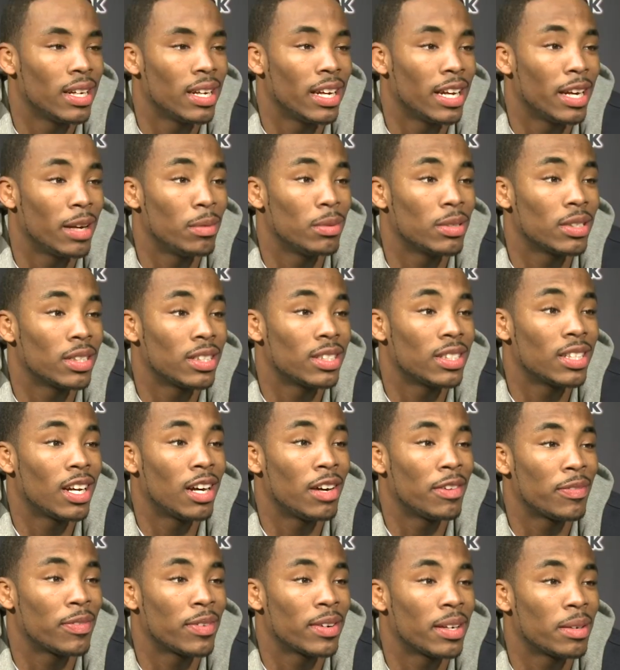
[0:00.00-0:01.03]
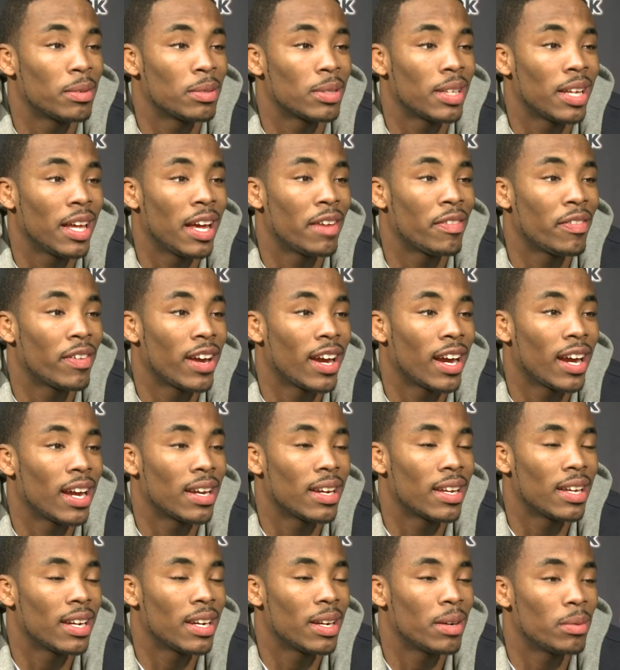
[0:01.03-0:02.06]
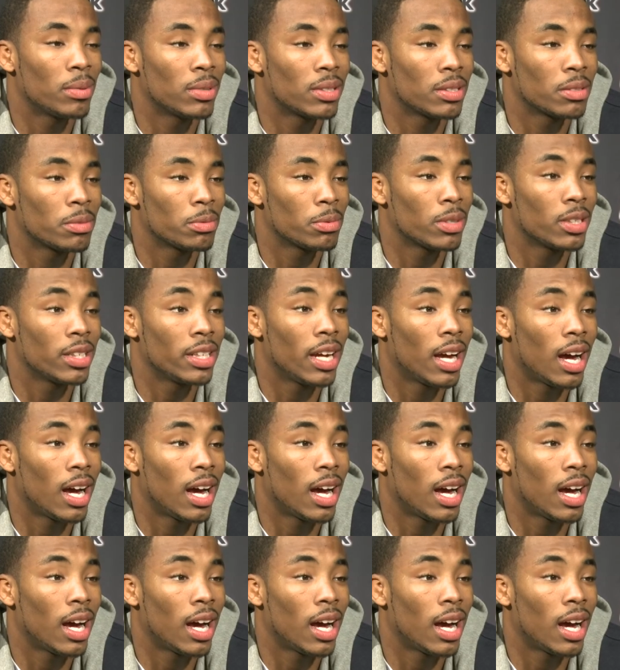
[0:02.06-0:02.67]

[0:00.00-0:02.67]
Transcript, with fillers: it was a tough one. It was left-handed and it was really